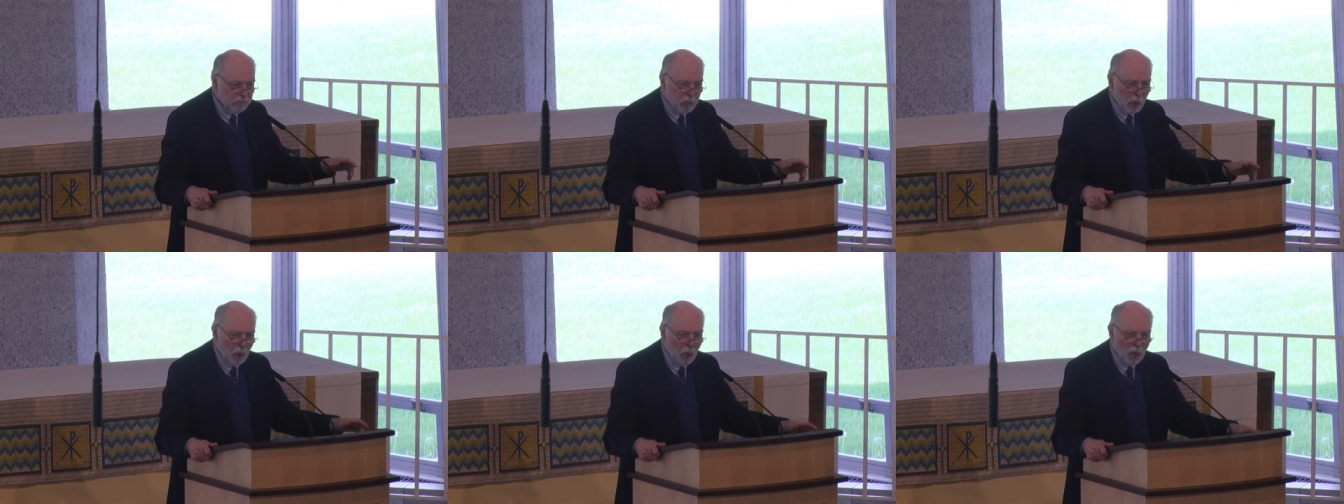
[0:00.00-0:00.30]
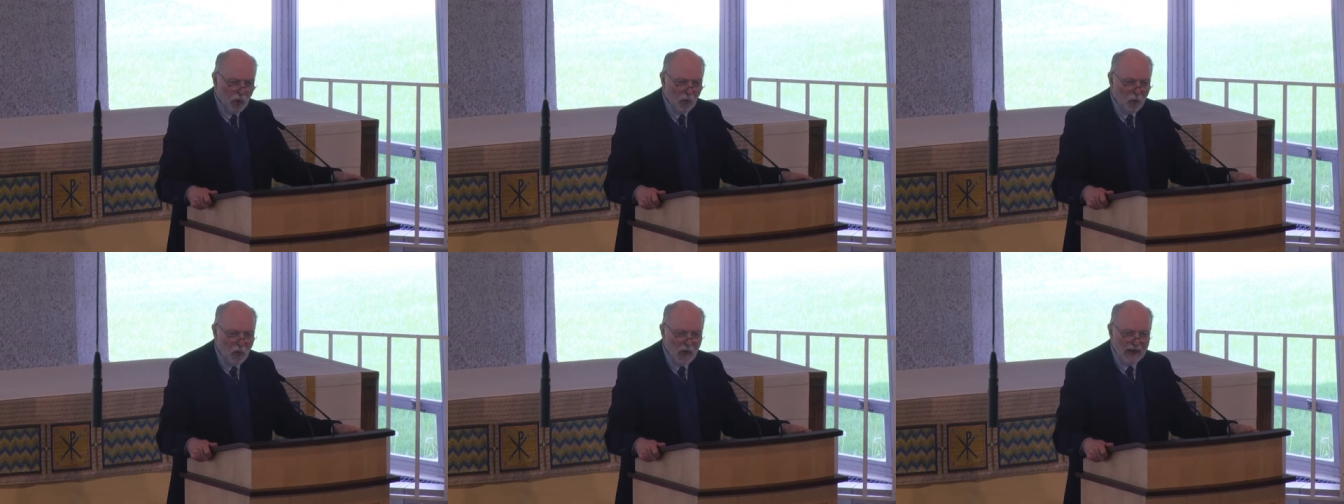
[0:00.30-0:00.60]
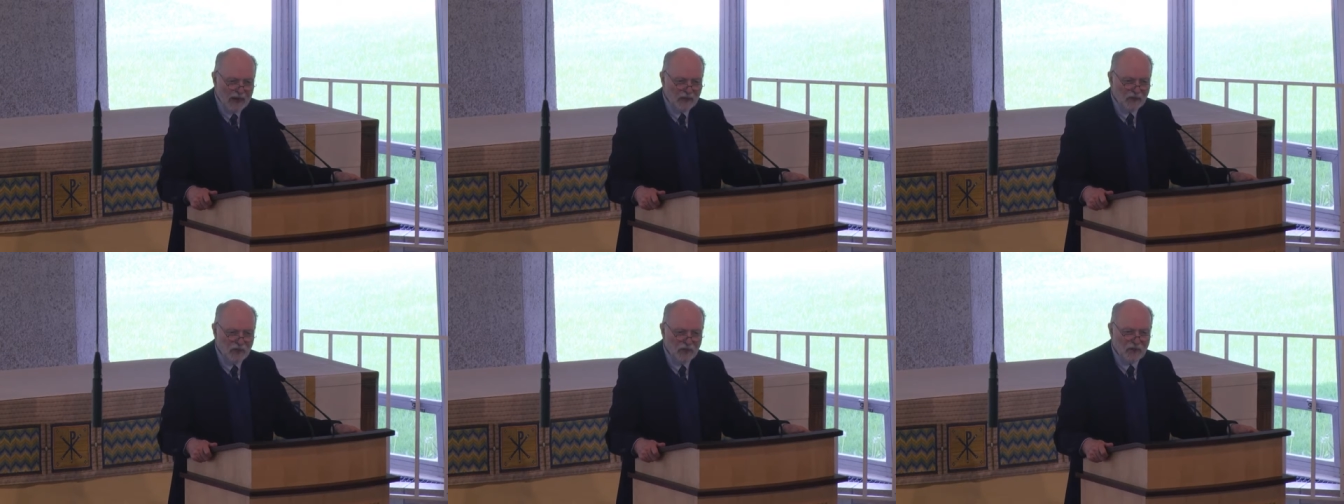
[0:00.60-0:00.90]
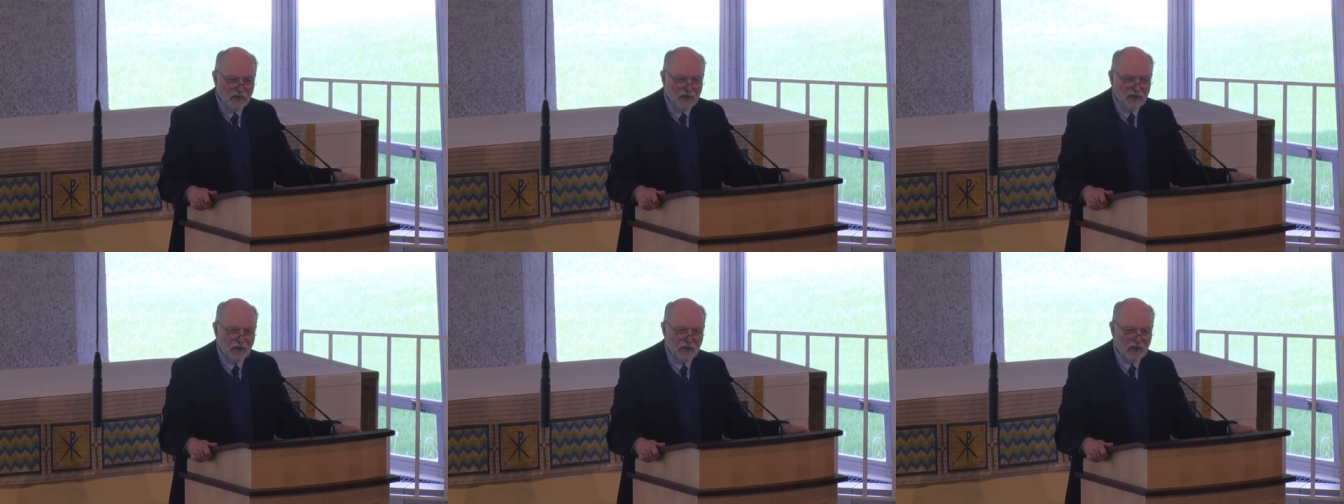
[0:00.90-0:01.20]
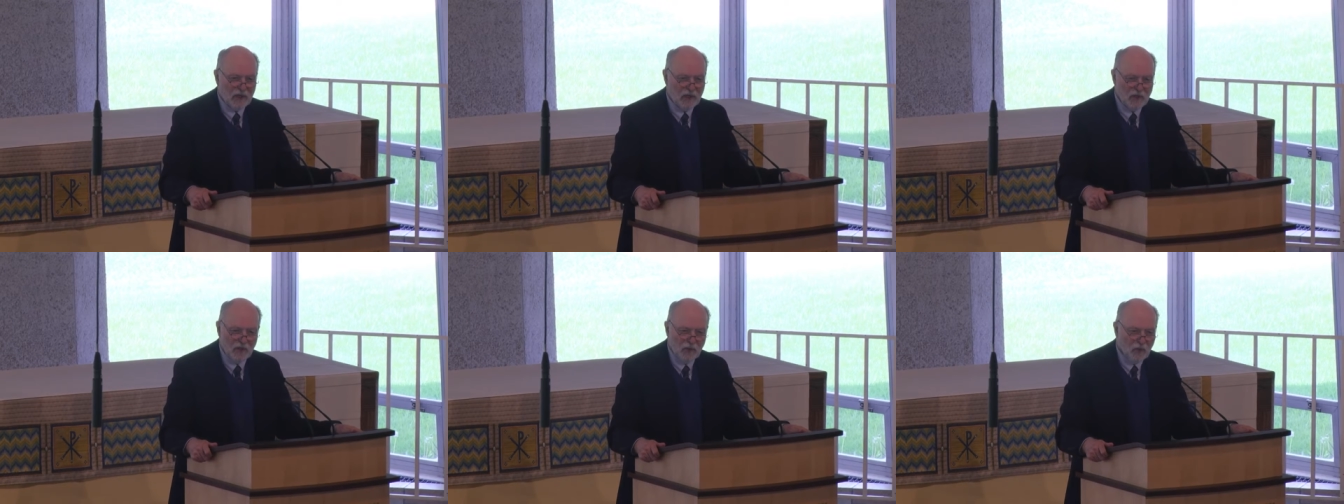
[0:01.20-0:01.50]
poor wages
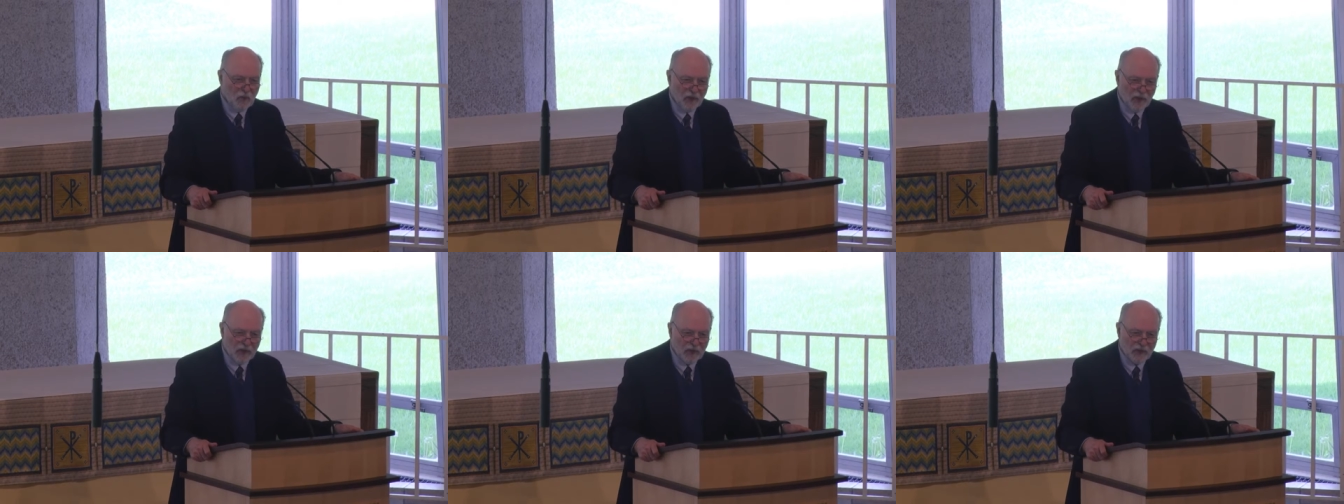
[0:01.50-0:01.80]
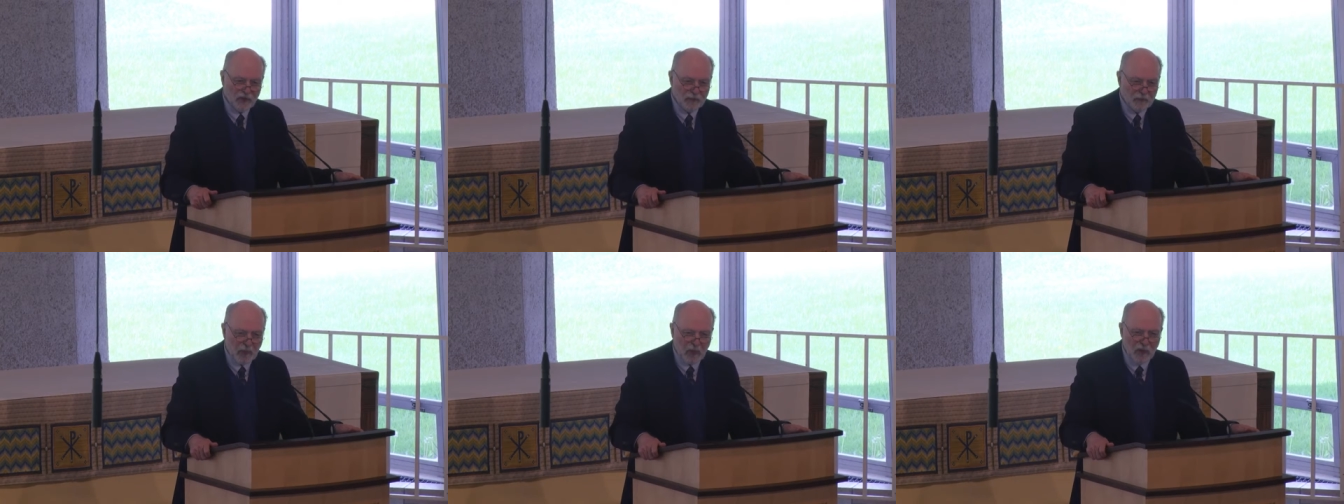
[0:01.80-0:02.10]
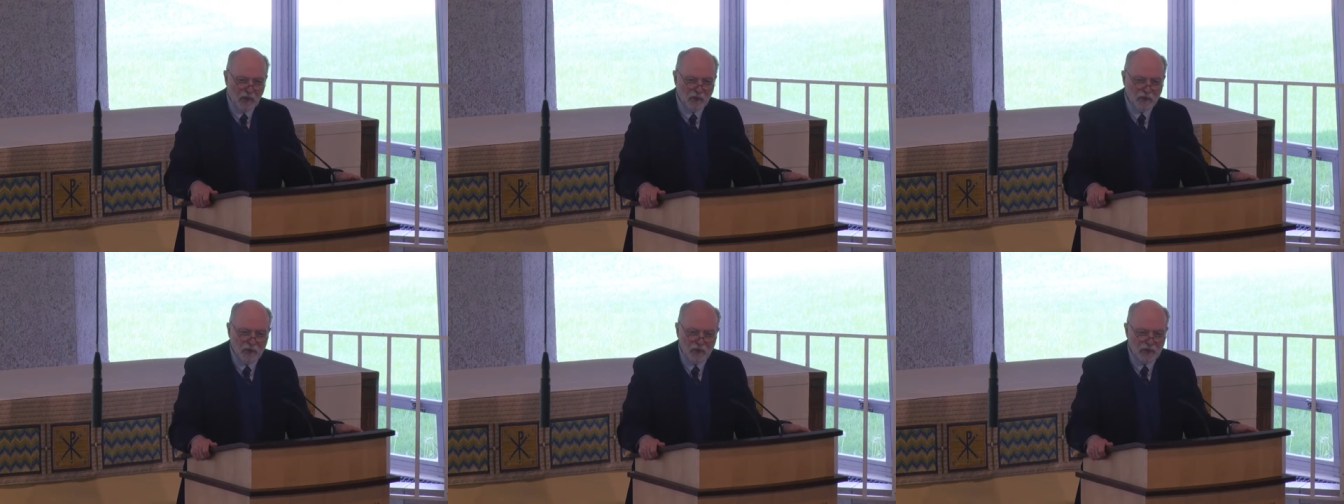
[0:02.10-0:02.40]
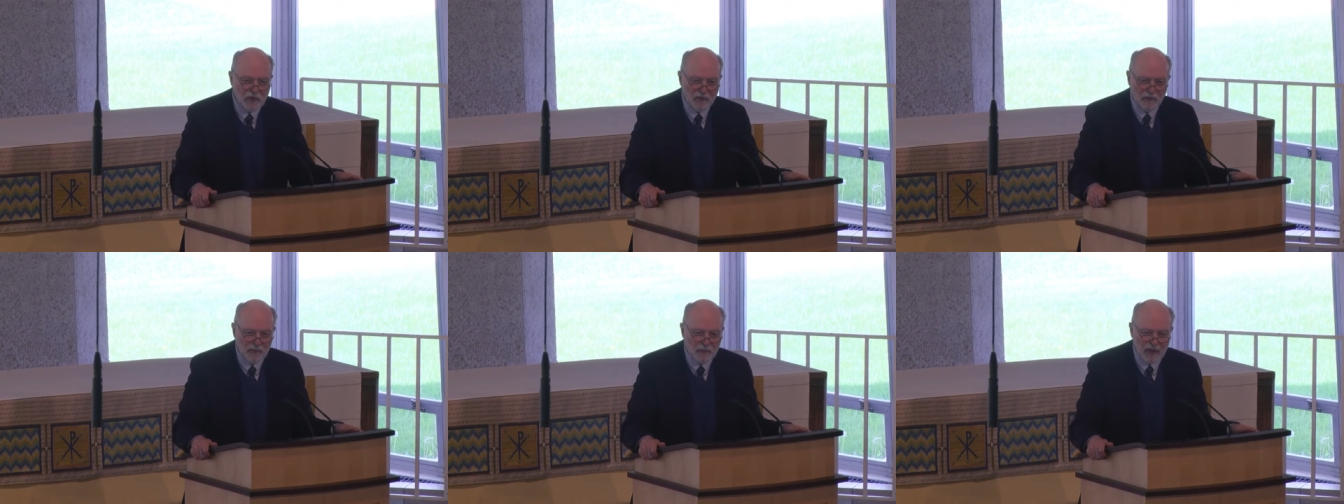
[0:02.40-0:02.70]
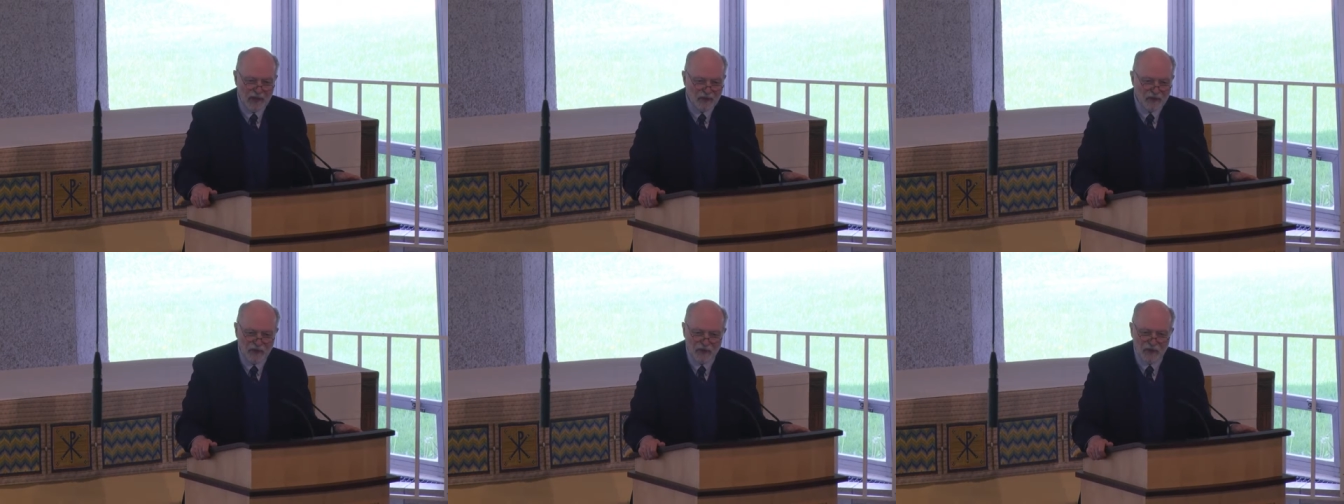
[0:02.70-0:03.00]
and who were exposed to
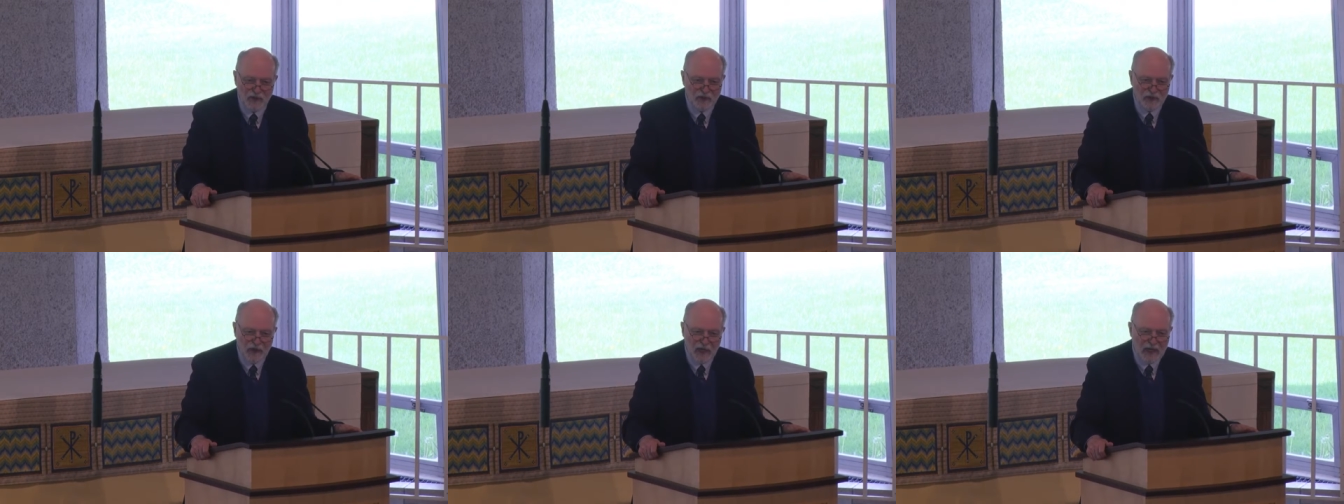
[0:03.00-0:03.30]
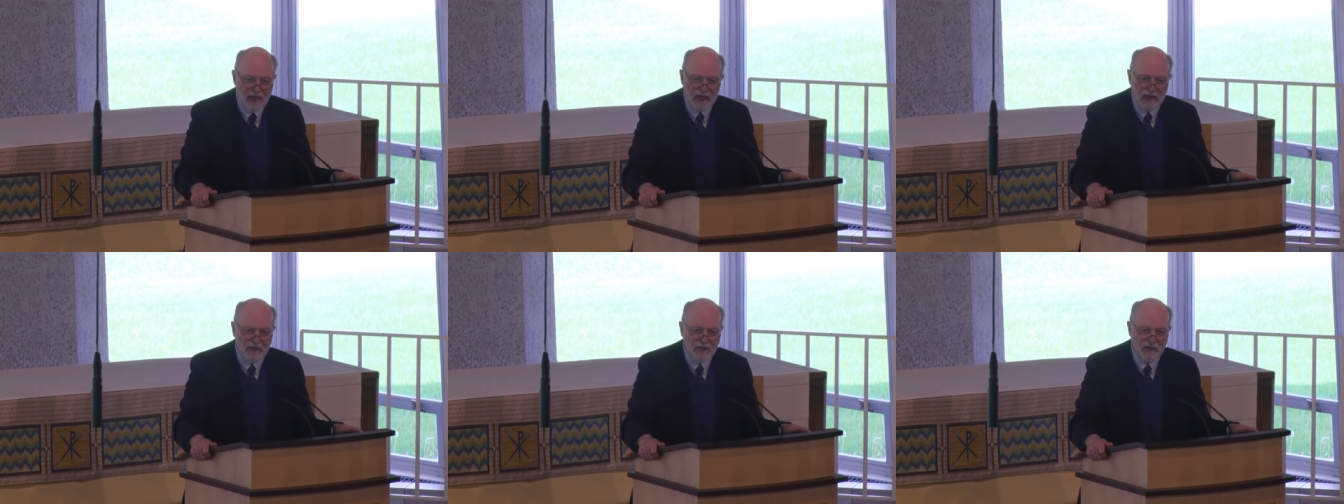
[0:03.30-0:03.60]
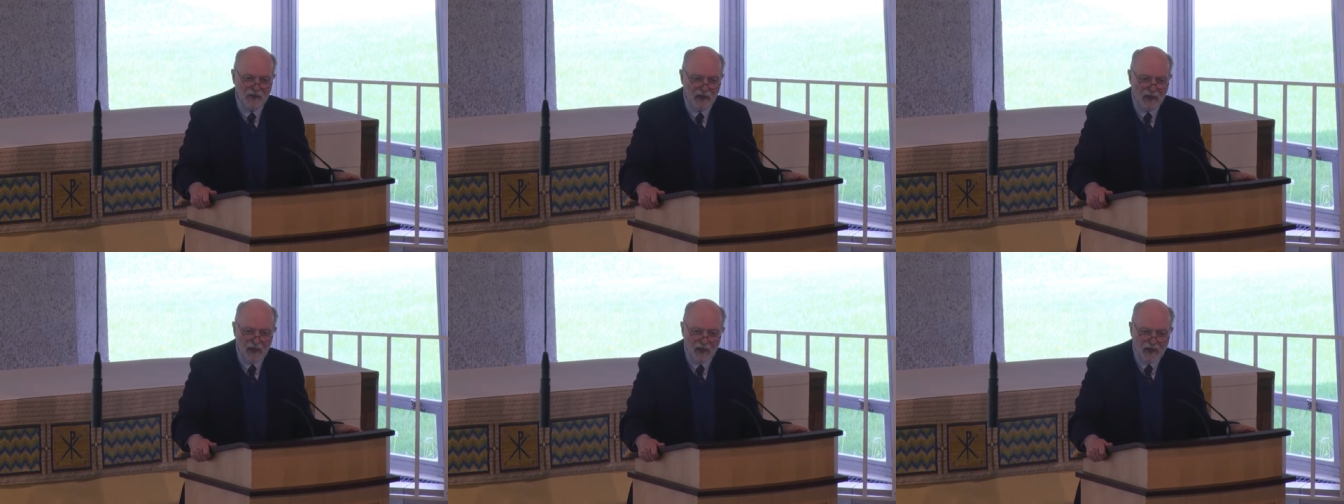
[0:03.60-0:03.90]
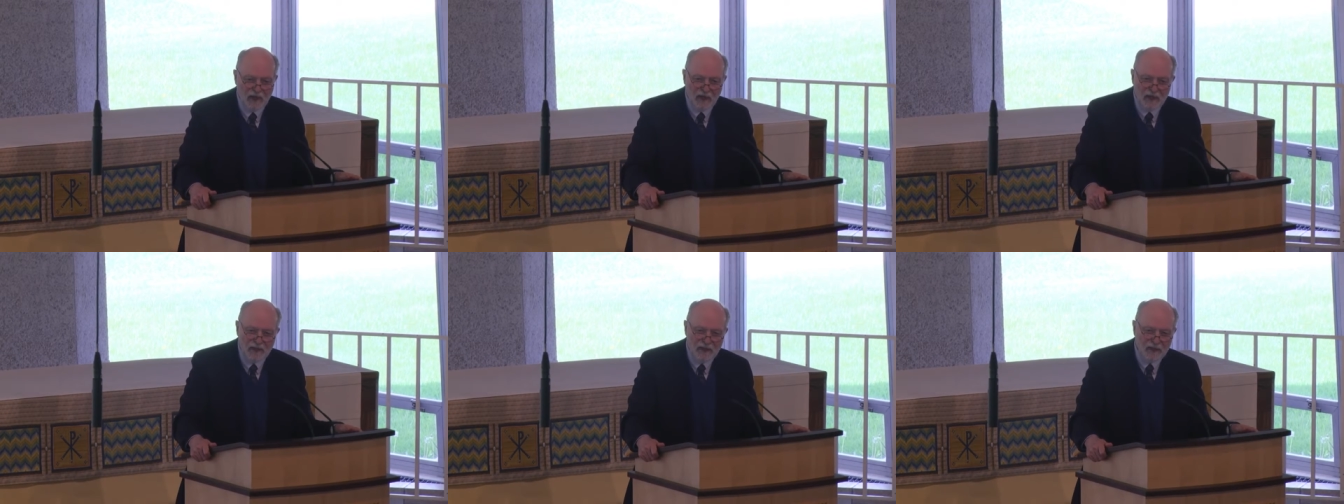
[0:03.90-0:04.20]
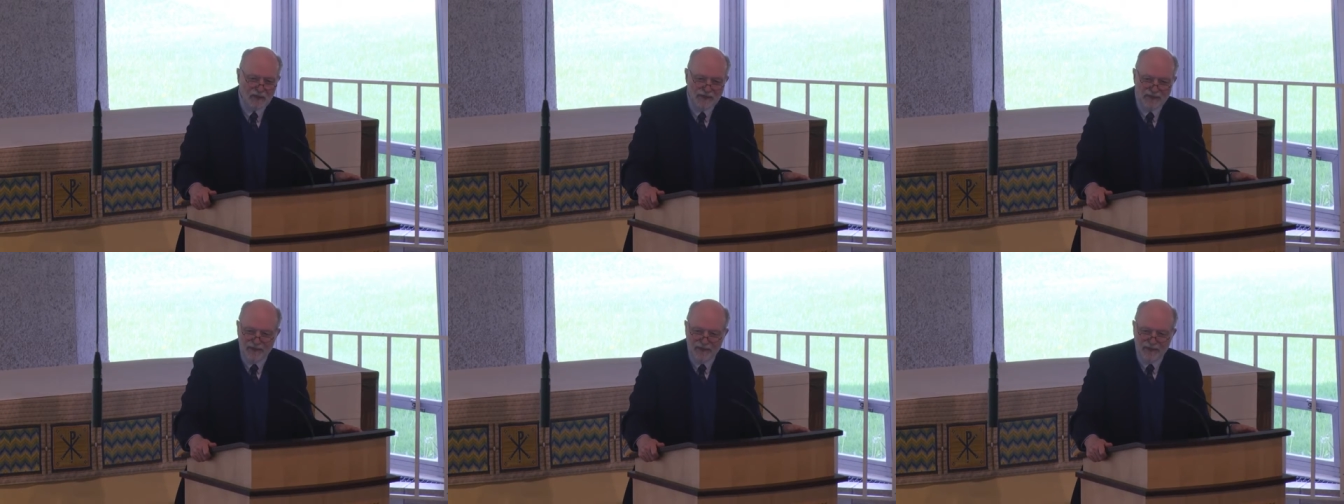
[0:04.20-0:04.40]
pesticides, their